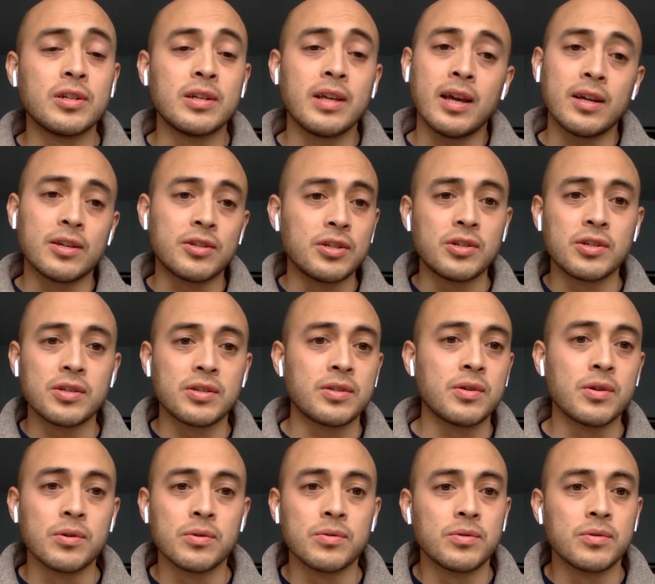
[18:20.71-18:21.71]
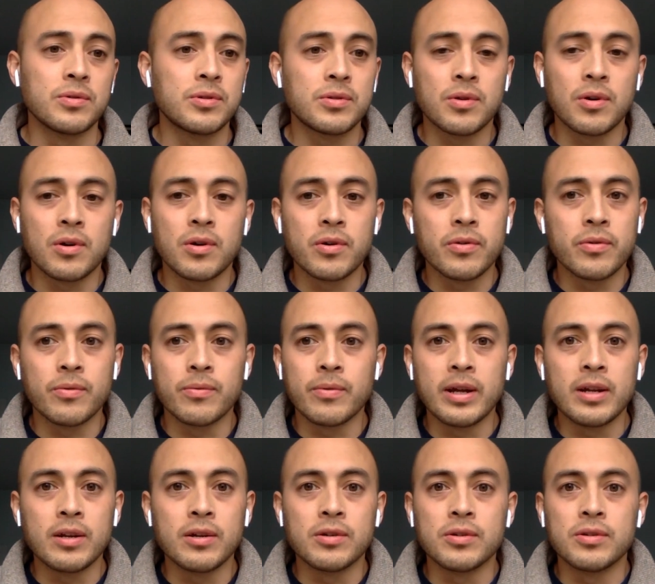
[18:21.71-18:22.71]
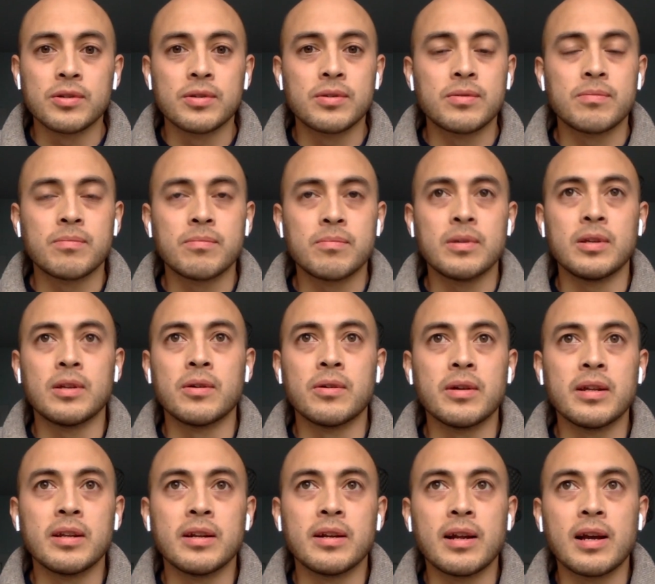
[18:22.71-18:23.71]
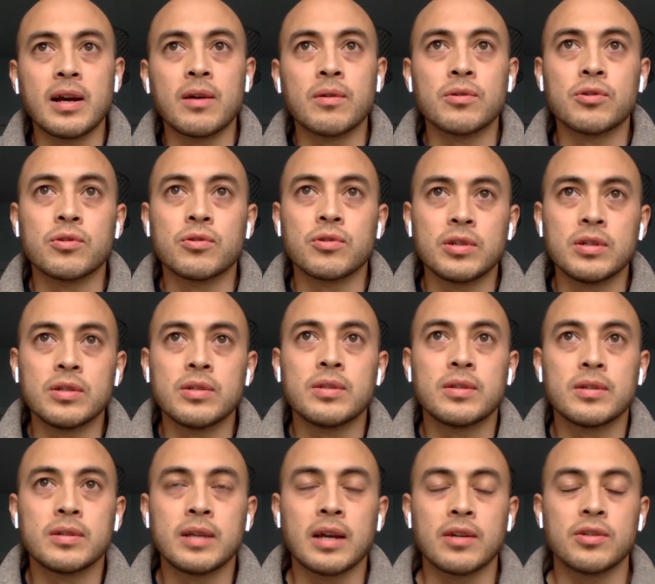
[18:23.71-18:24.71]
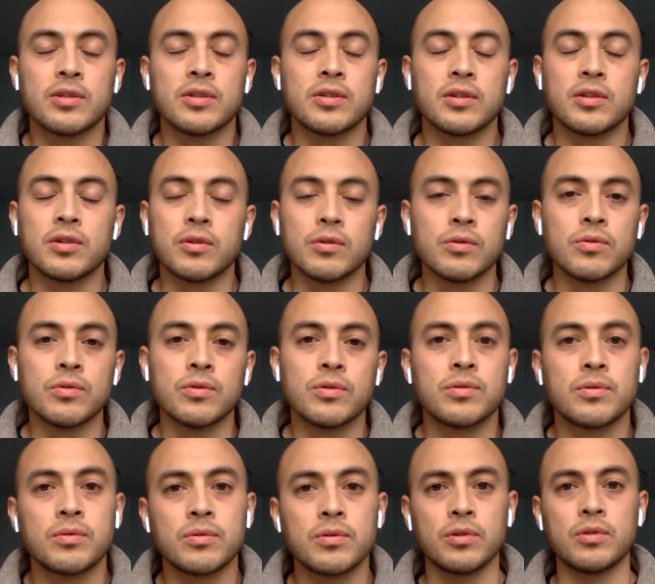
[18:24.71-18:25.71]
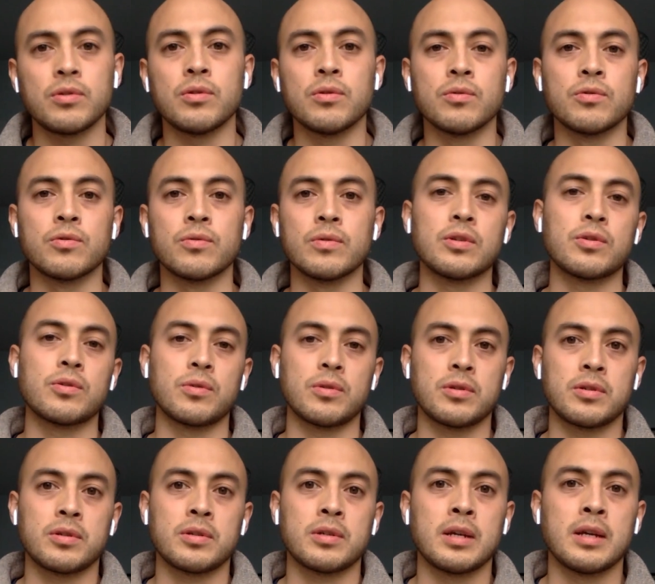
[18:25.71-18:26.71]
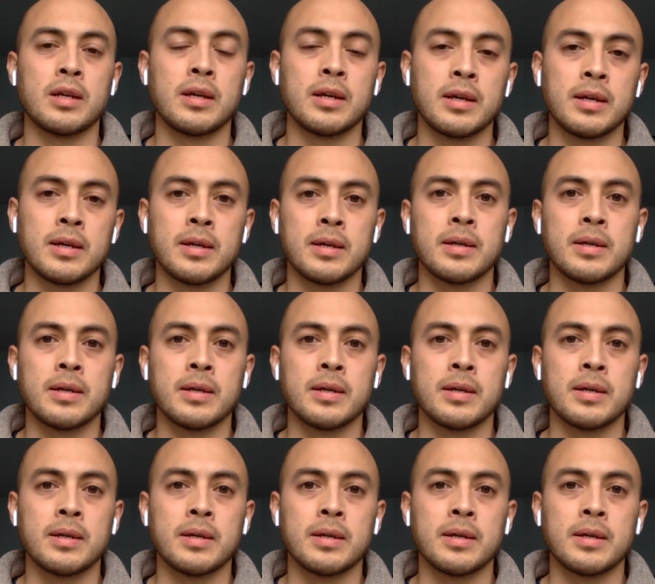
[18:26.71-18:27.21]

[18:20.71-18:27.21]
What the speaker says: And she just knows all the writers, in and out. So she's a huge resource.